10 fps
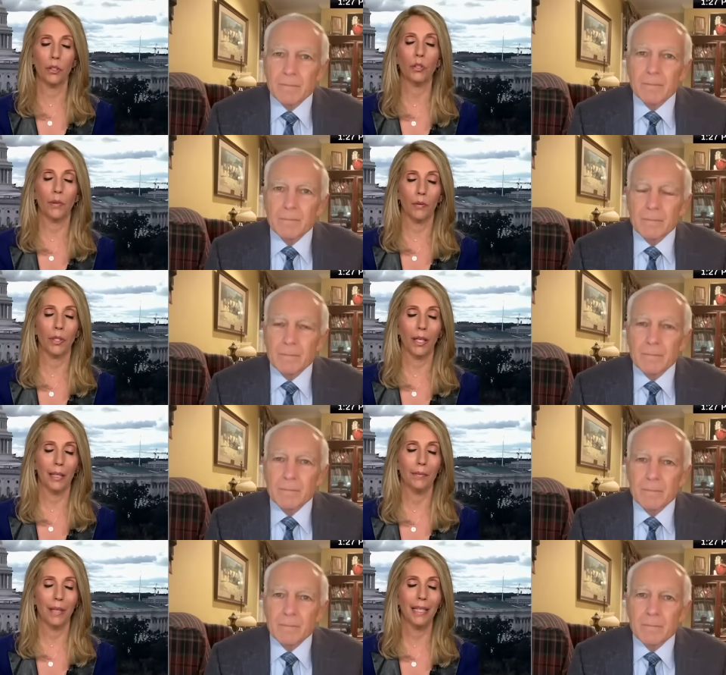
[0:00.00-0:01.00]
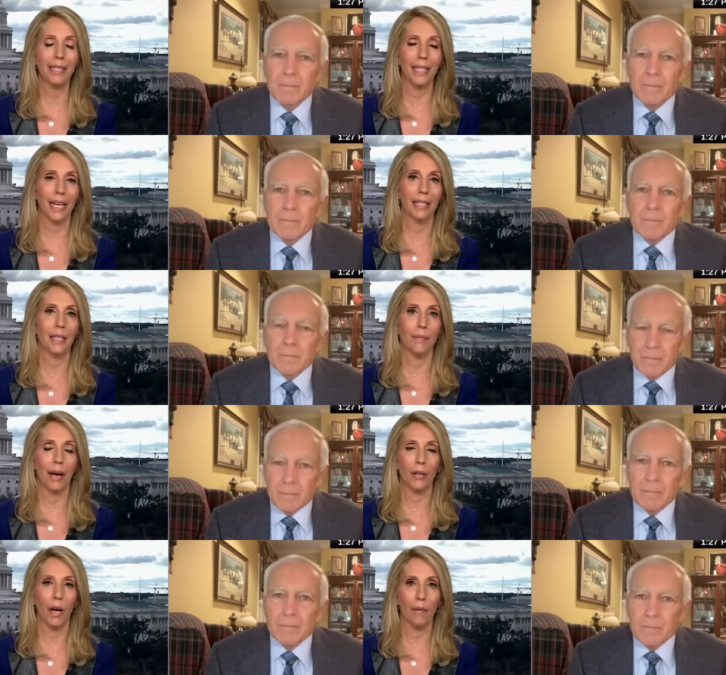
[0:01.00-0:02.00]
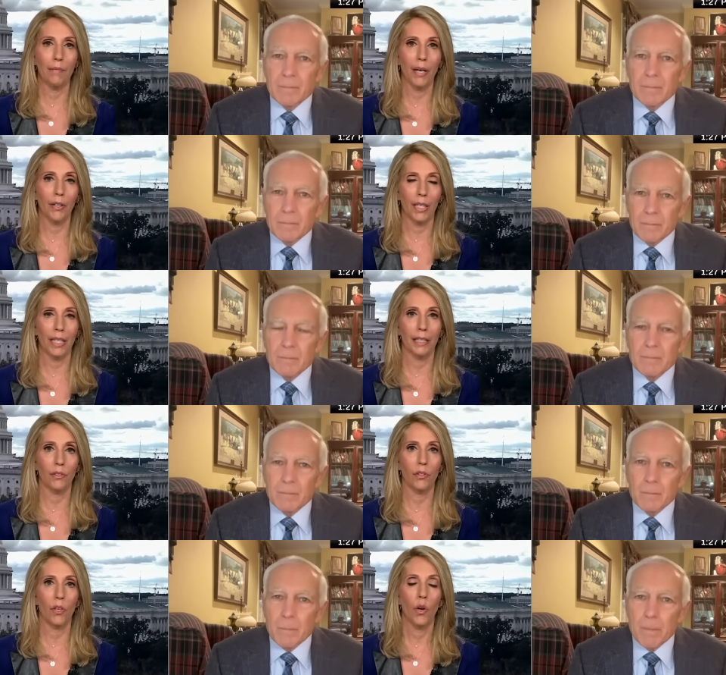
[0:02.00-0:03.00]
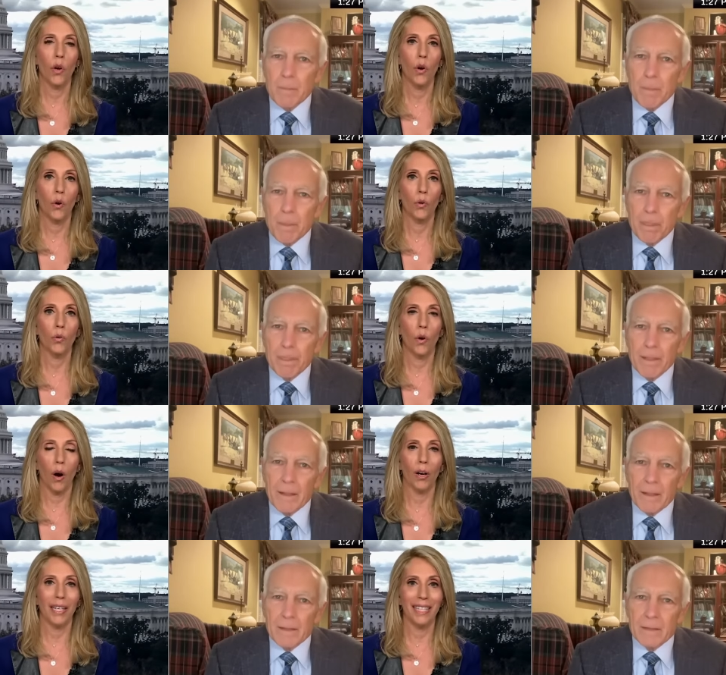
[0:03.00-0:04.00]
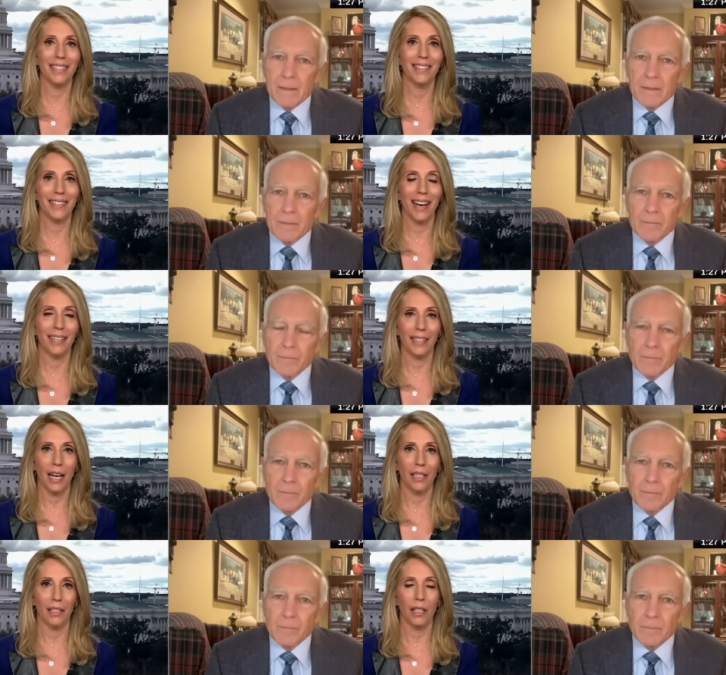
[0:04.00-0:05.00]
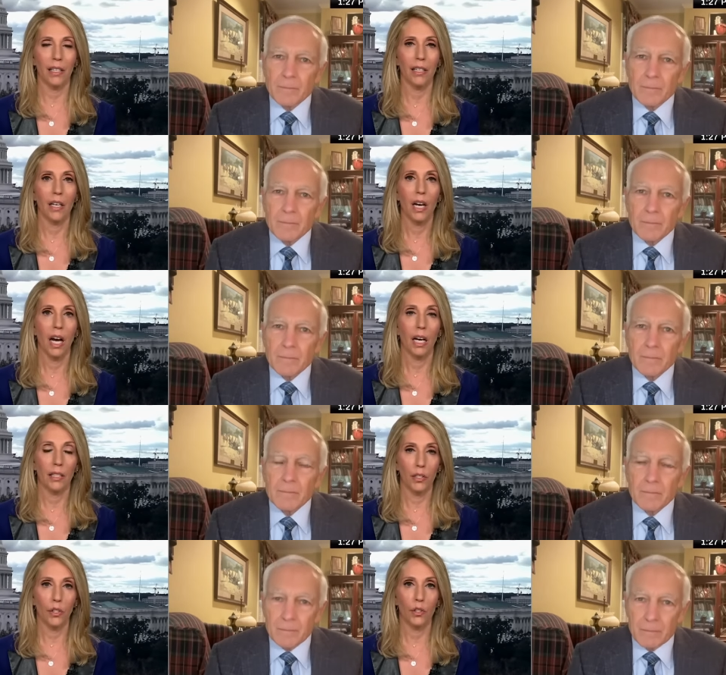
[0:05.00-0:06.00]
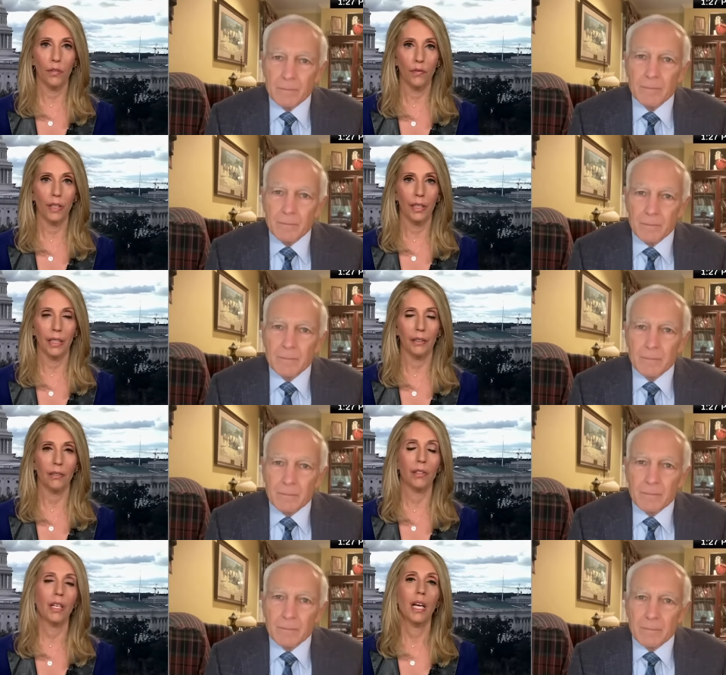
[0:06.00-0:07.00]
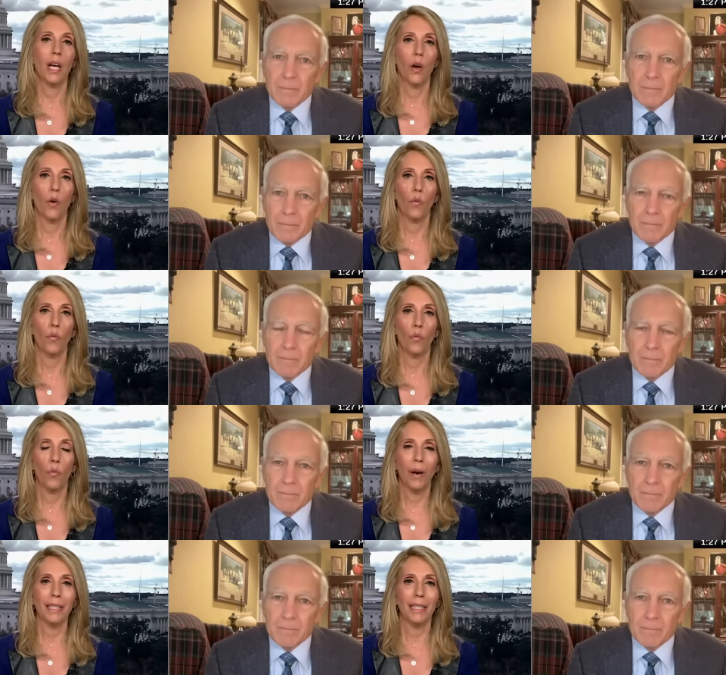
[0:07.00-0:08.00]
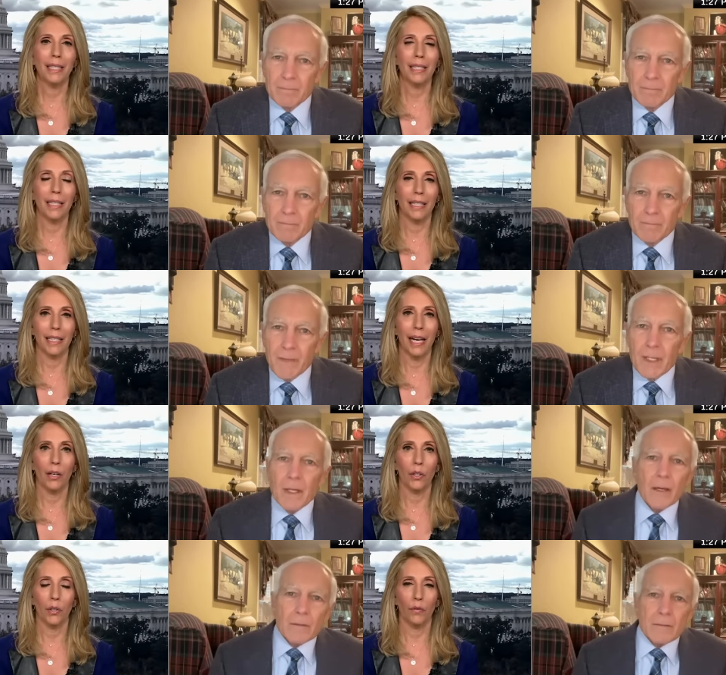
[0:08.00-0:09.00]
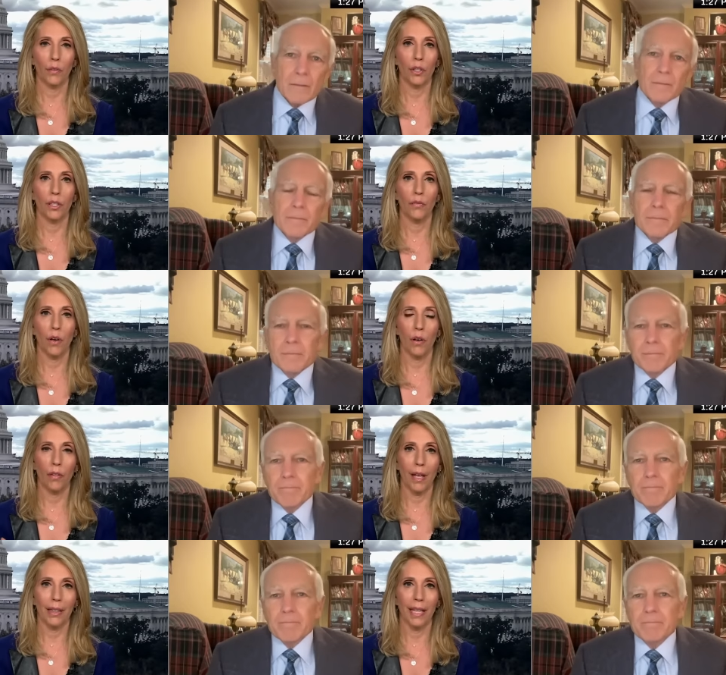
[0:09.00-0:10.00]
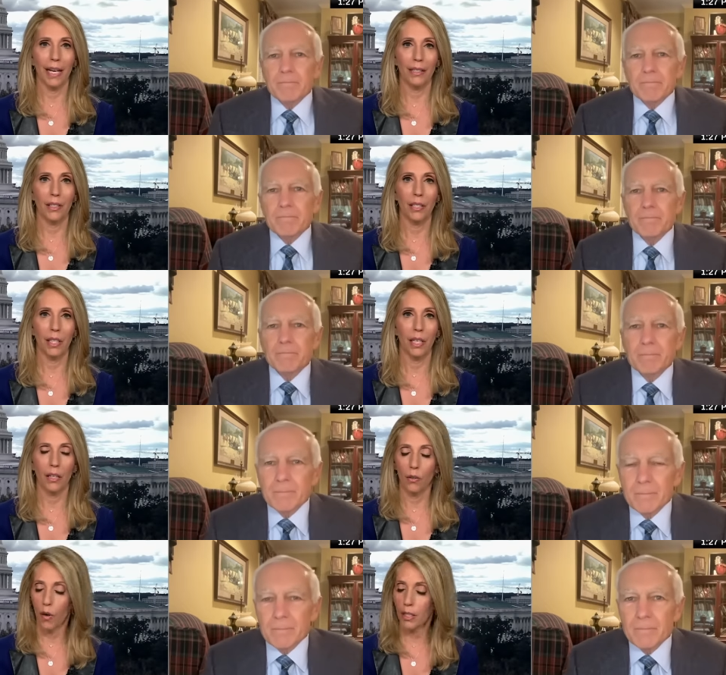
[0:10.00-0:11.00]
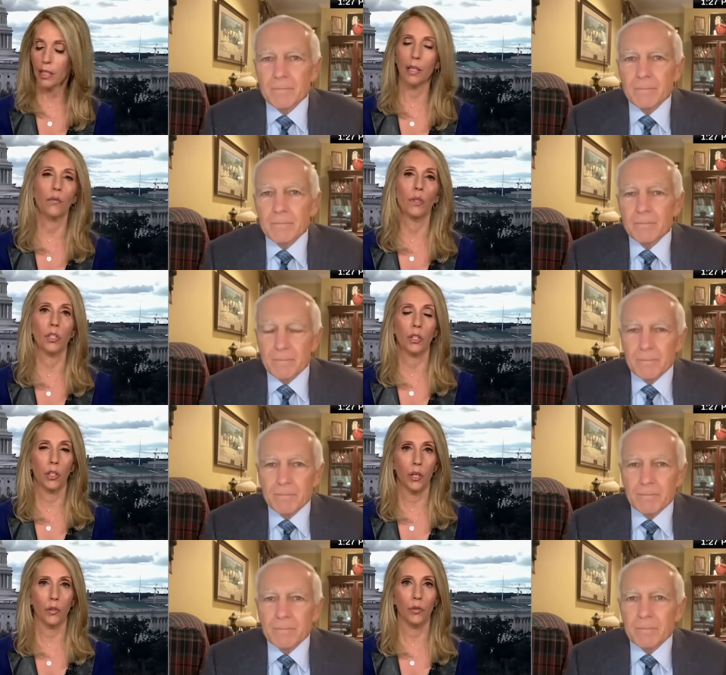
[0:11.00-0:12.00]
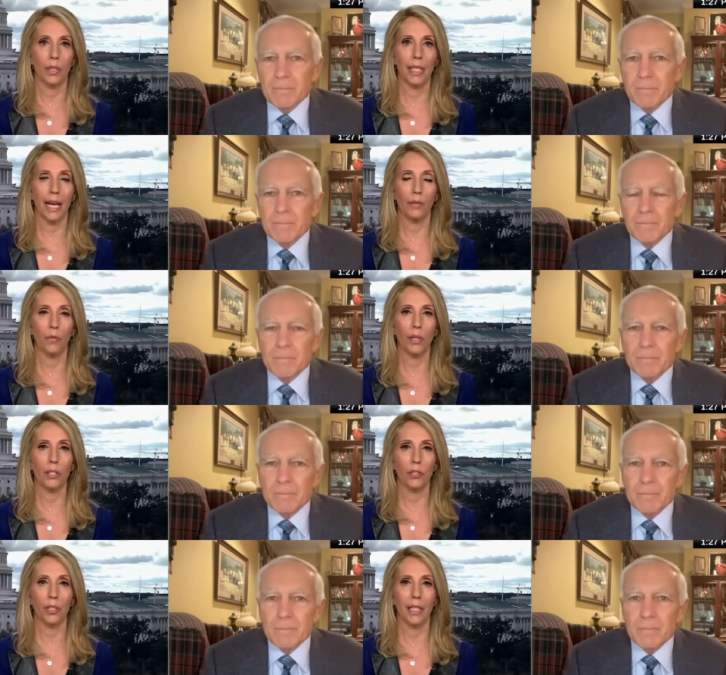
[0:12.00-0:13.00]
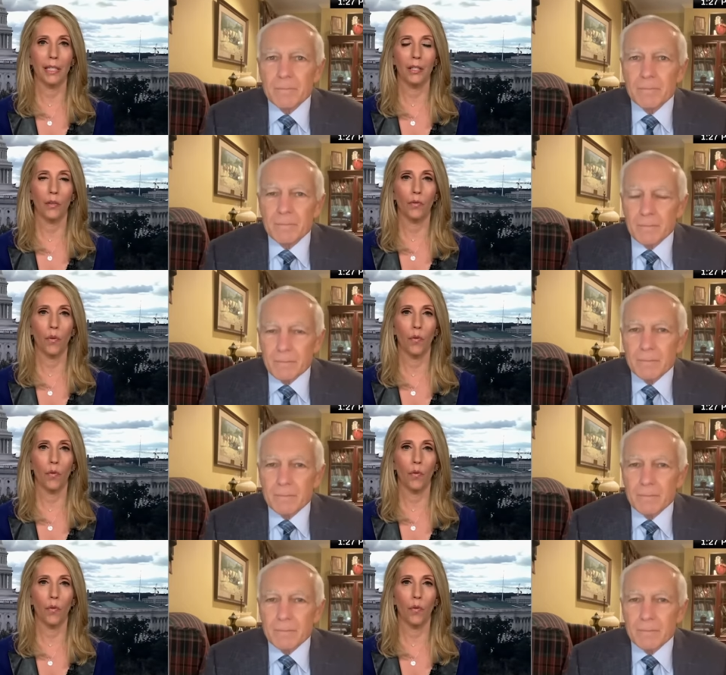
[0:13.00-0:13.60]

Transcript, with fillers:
Speaker 1: excuse me, we're talking in this case about Americans who are inside Gaza. Uh, these are civilians what does it tell you, first of all, that that uh, crossing was closed, and what is your sense of